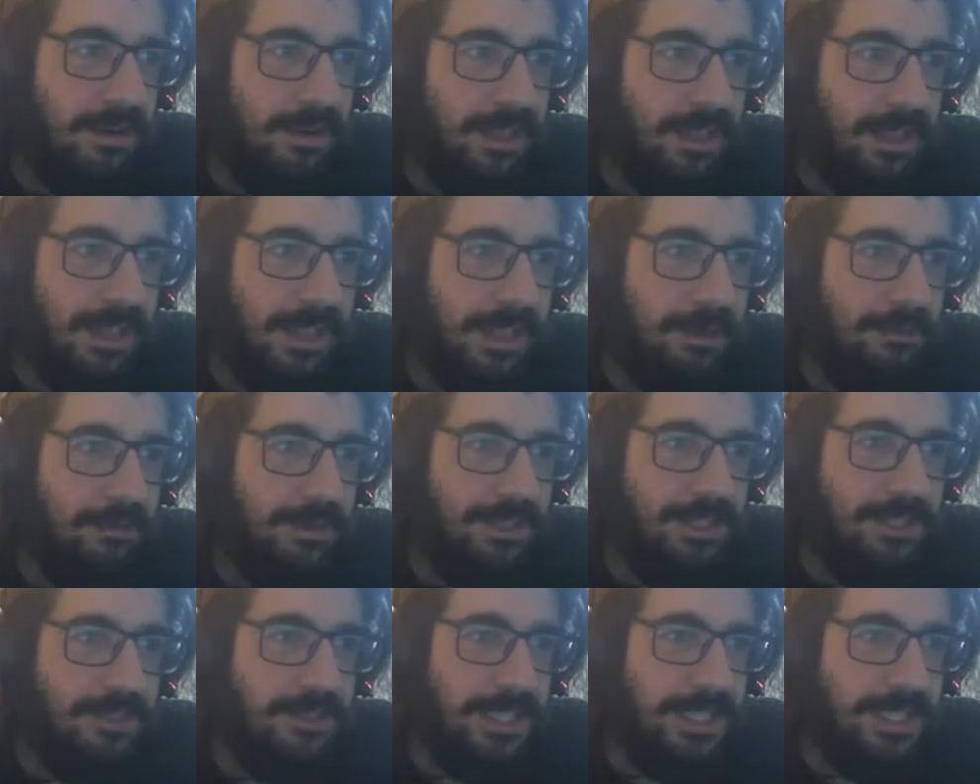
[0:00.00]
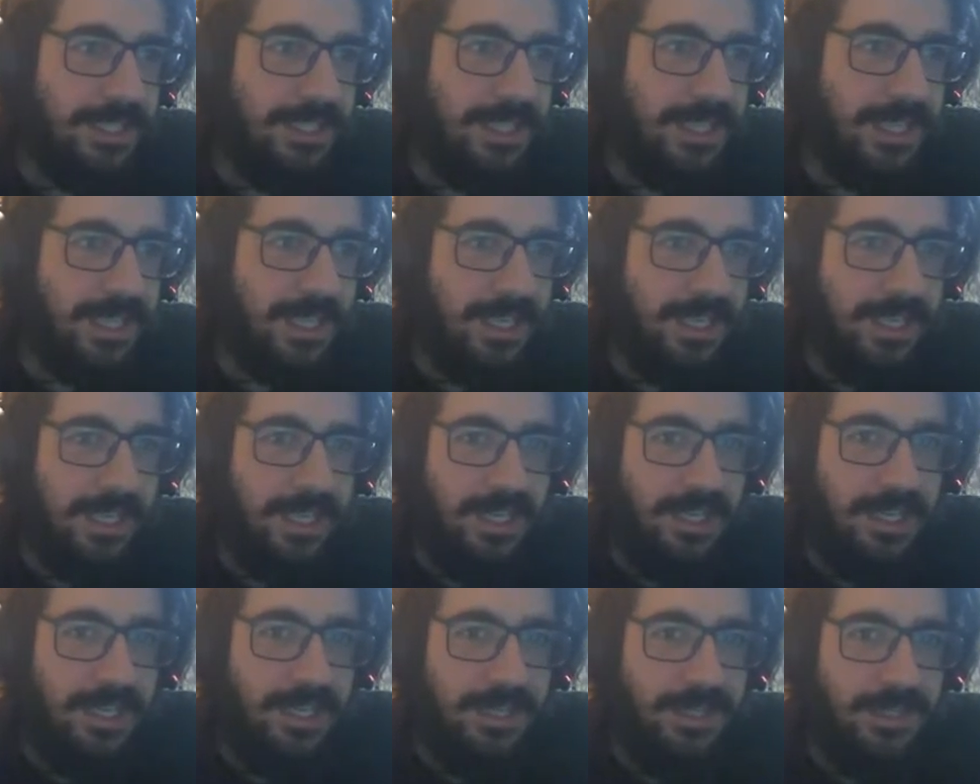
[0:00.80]
Like once you get to like
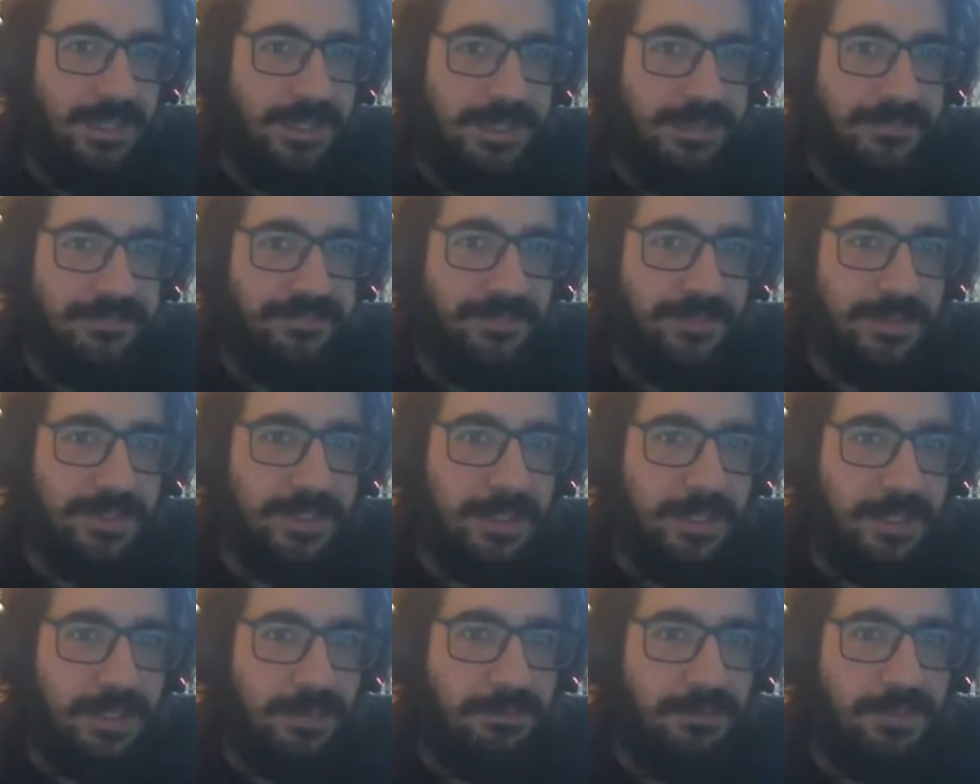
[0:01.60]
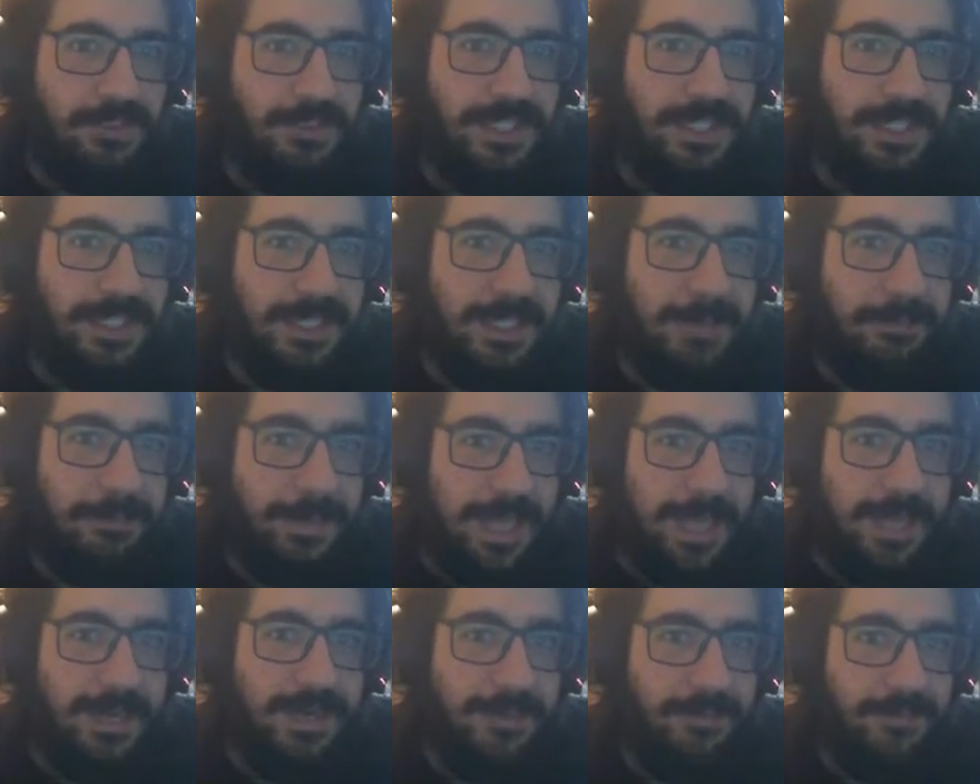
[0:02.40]
once you get to like
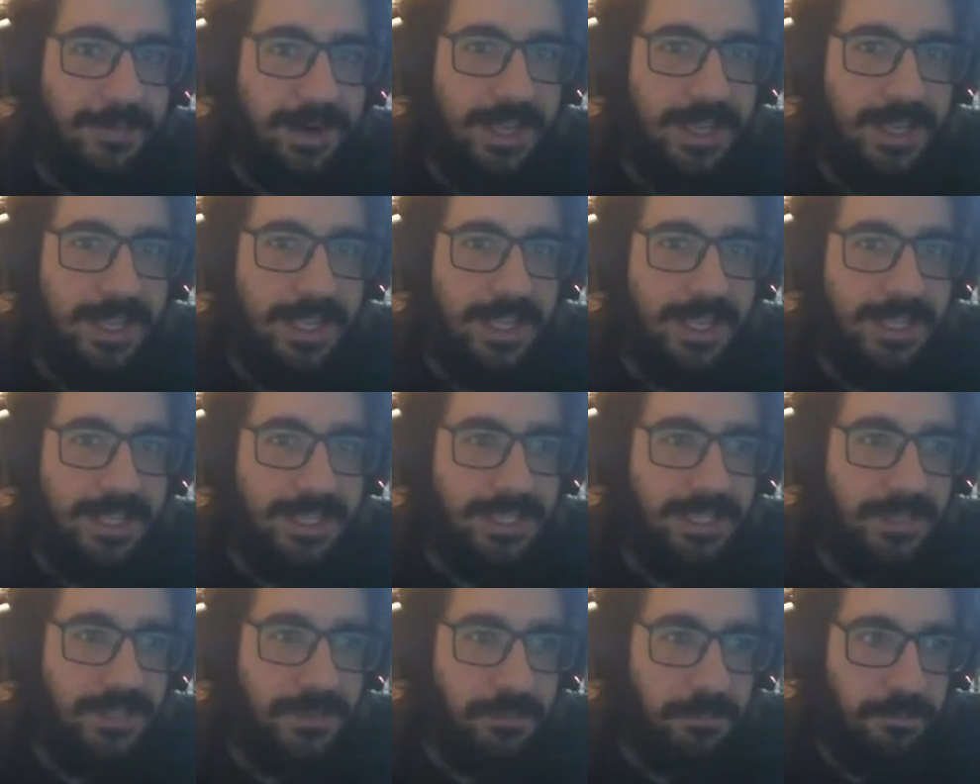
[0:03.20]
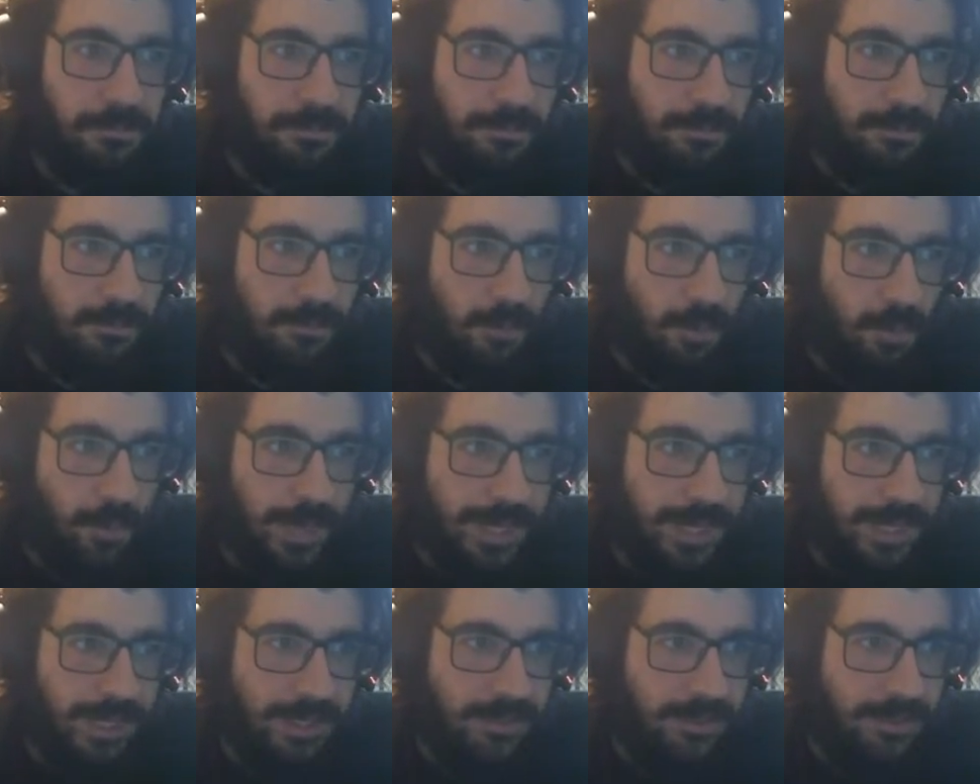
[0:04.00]
platinum, right? Like it's just
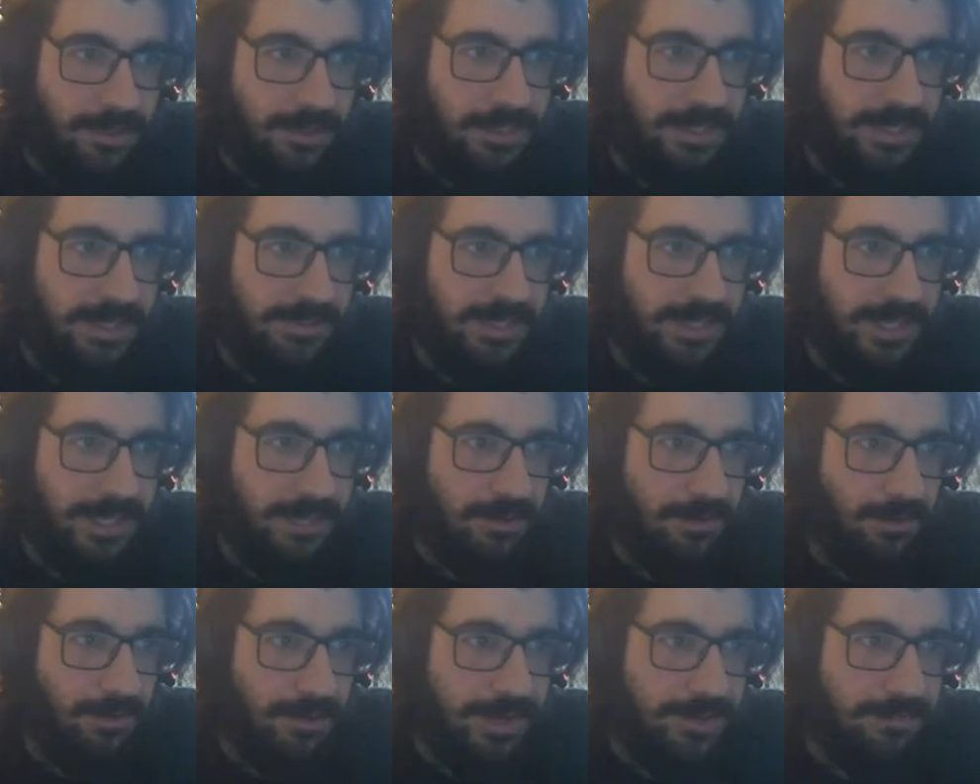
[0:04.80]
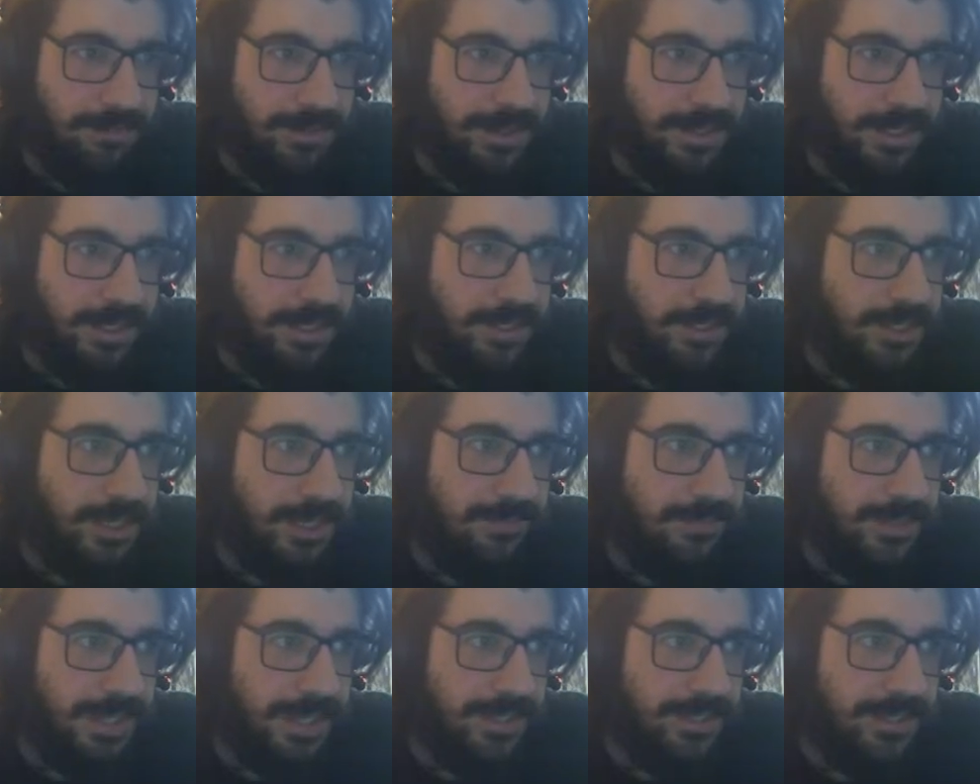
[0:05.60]
winning. You just have to get your win percentage
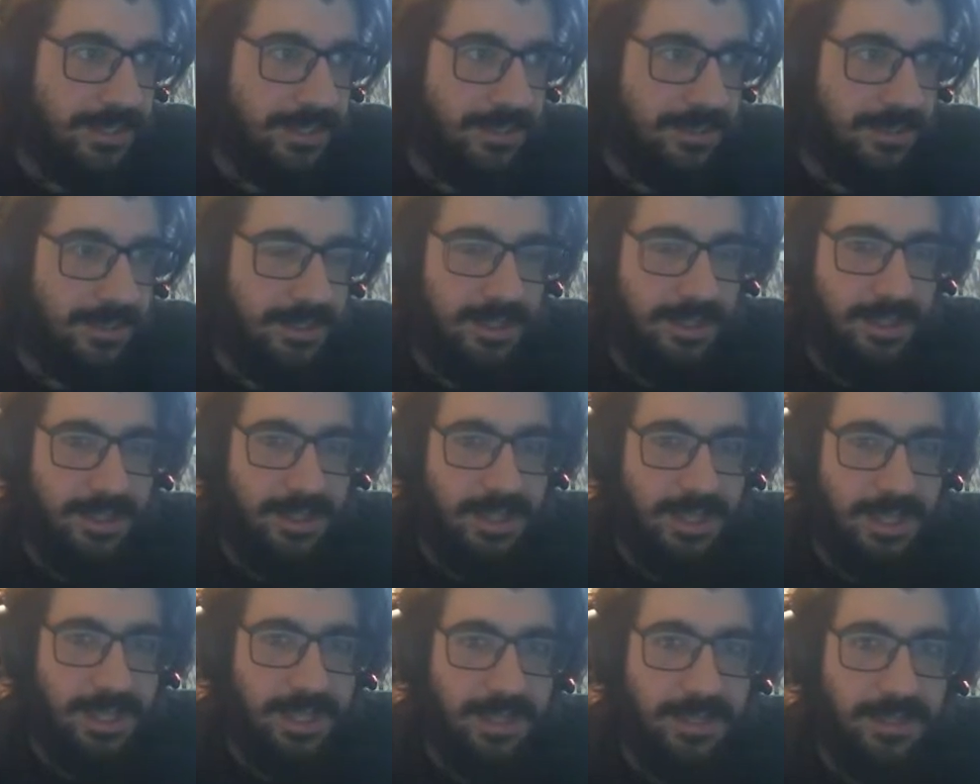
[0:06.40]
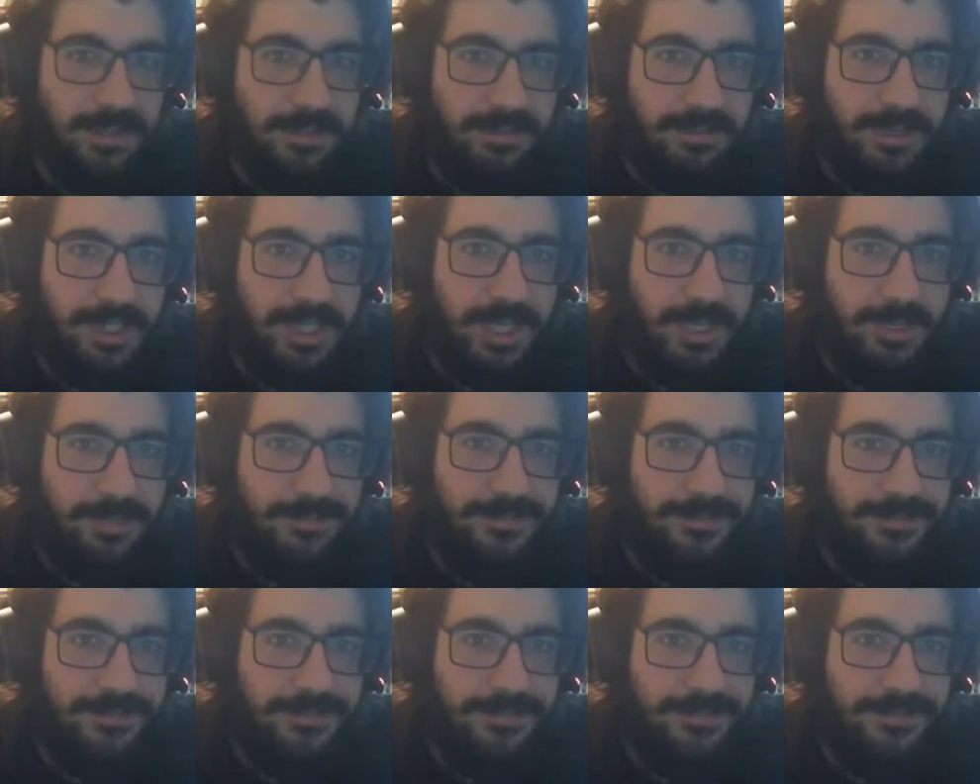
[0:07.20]
up. That's the thing. So